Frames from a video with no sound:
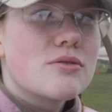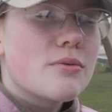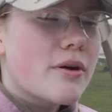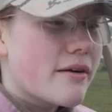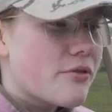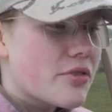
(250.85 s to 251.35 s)

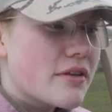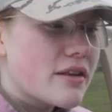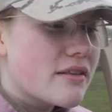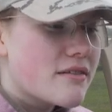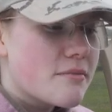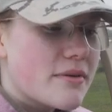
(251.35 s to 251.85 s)
where everything
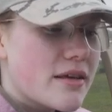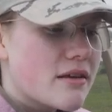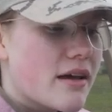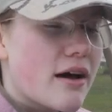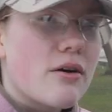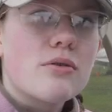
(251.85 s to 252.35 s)
needs to be
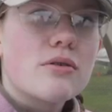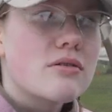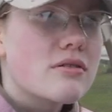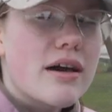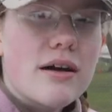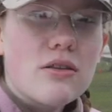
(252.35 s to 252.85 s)
and how
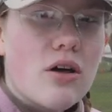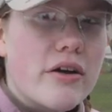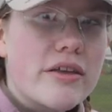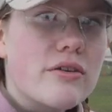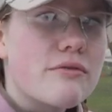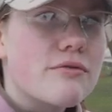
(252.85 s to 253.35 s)
how
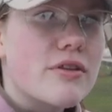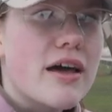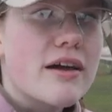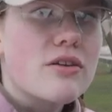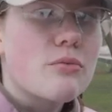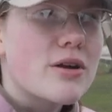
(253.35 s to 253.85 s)
long you can
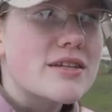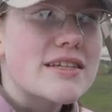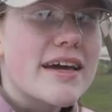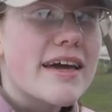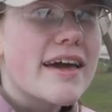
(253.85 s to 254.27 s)
fly on a one tank